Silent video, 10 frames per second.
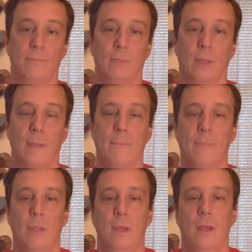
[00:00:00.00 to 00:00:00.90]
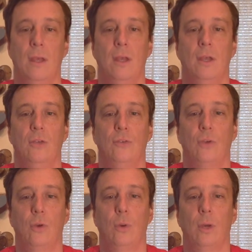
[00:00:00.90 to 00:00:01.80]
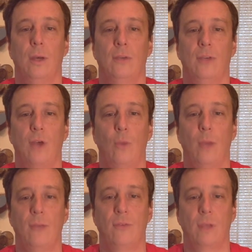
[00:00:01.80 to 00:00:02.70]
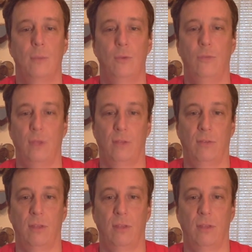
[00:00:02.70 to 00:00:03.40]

Okay, so sound waves can move things.